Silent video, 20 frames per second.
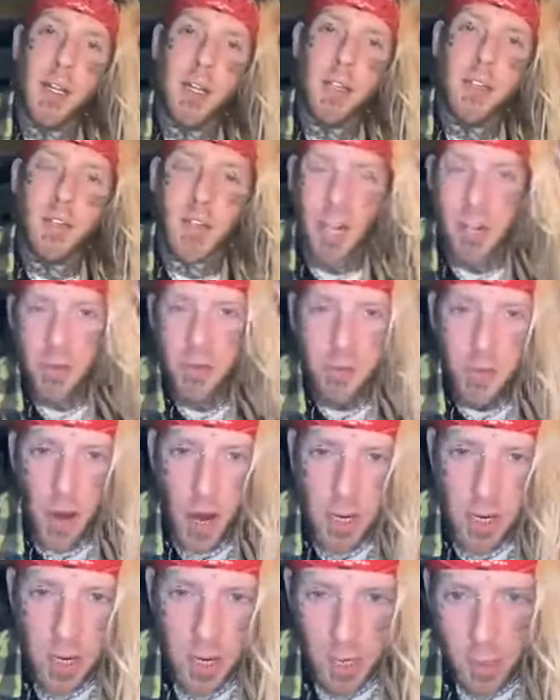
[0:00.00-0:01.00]
Second
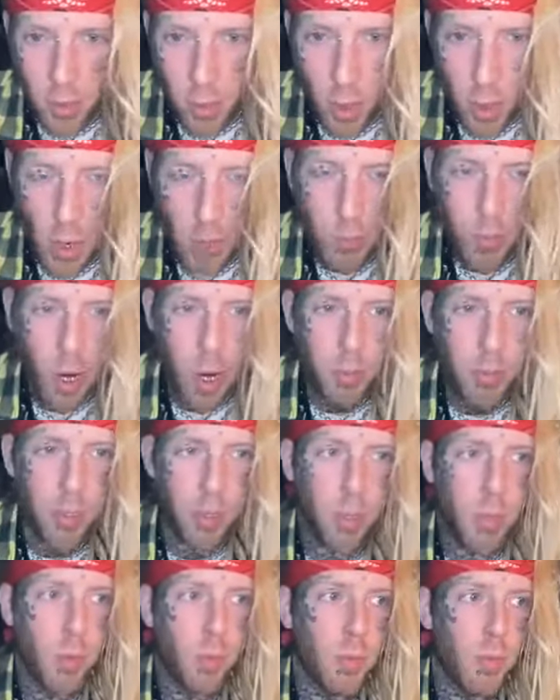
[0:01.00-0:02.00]
Friday in a row, I'm dropping a
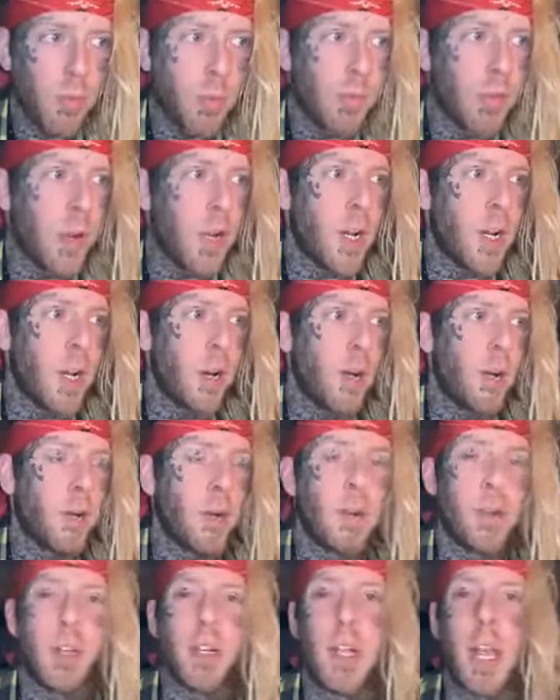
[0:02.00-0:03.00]
new video.
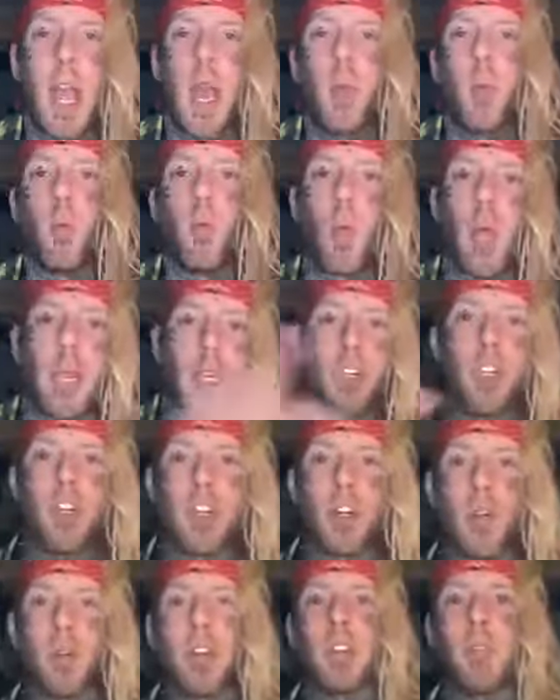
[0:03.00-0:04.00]
Can't wait to
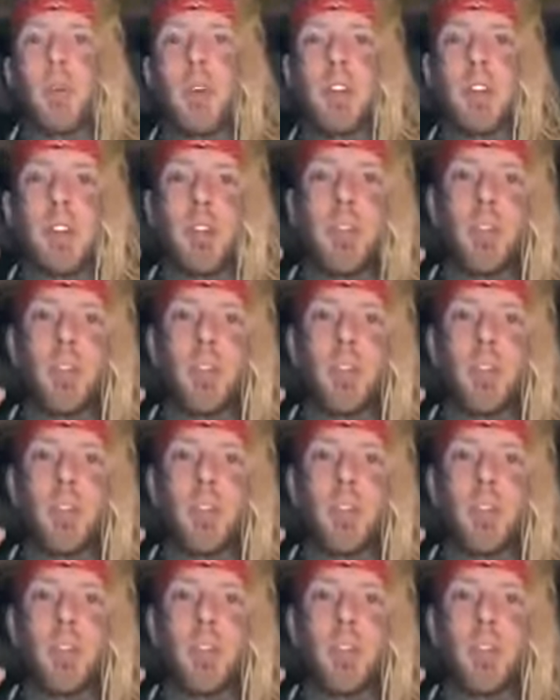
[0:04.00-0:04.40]
show this one to you